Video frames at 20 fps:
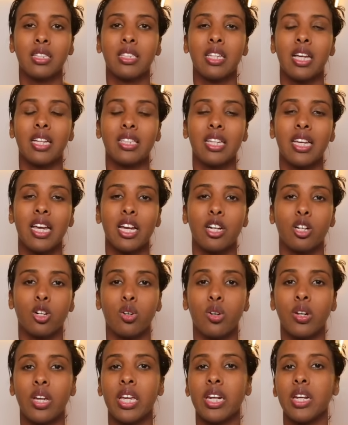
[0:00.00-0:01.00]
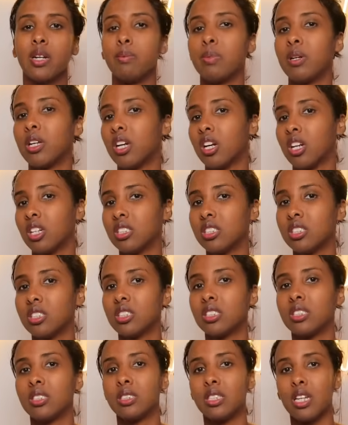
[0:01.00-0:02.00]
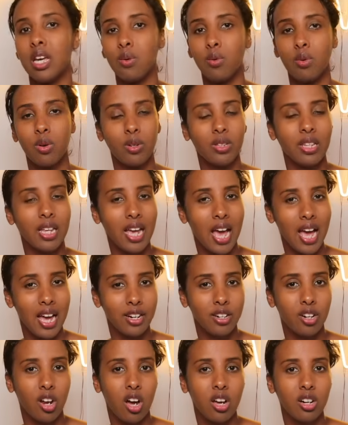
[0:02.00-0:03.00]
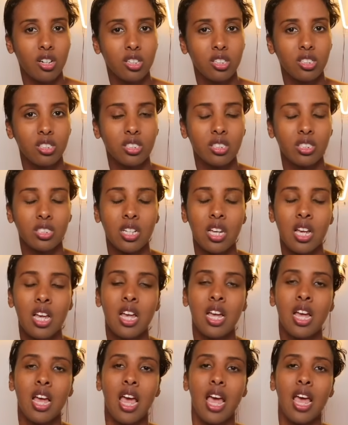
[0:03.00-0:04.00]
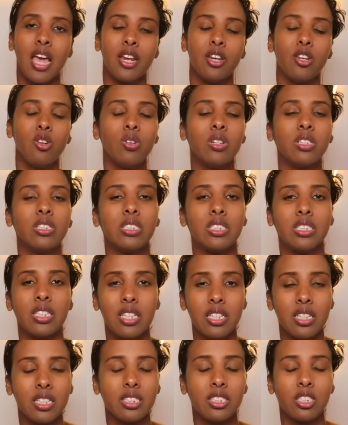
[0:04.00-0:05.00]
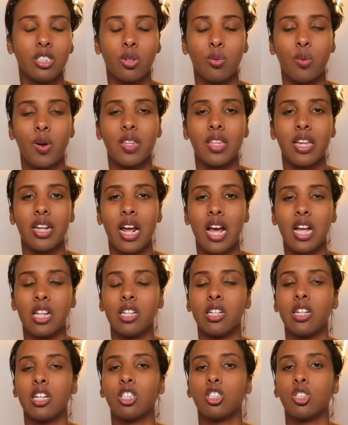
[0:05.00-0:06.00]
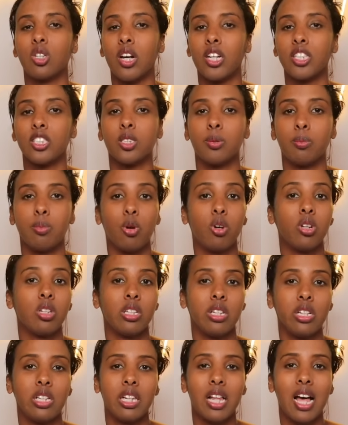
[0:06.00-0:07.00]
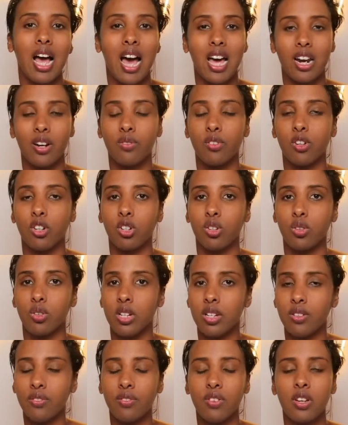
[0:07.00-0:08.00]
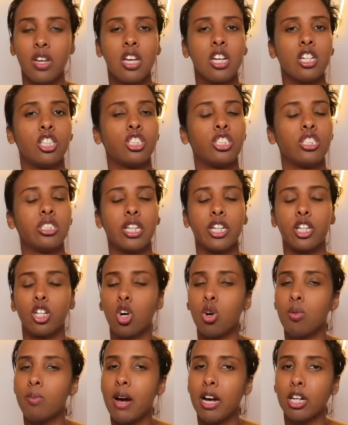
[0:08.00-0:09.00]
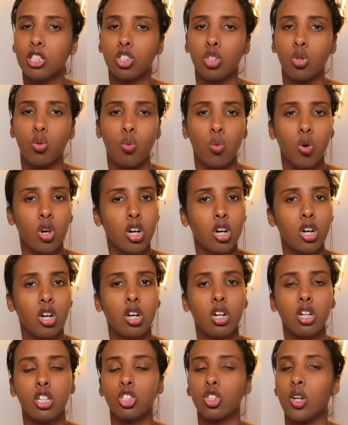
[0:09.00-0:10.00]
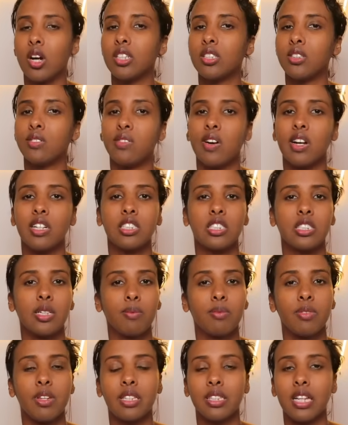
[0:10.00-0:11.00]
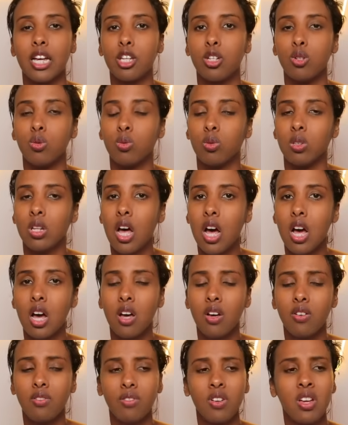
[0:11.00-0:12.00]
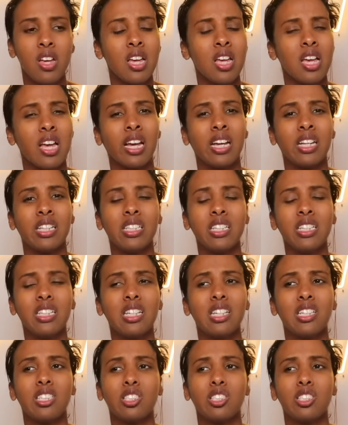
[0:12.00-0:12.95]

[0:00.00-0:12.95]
that they had created because they were they had daughters. And you can see this in the way that Elena tries to pull Lila out of her grief. She's like, go back to work, try to find something that you love. And Lila